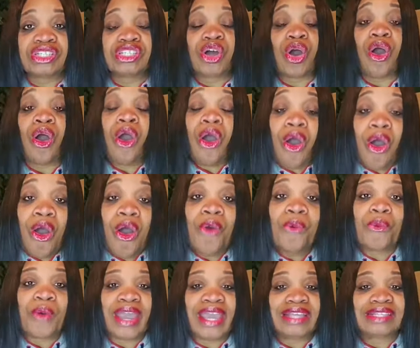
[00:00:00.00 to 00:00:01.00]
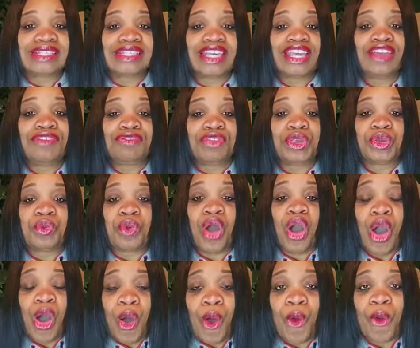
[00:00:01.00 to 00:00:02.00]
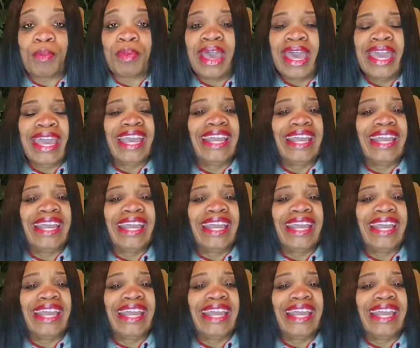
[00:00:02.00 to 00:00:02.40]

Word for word: to always give you hope.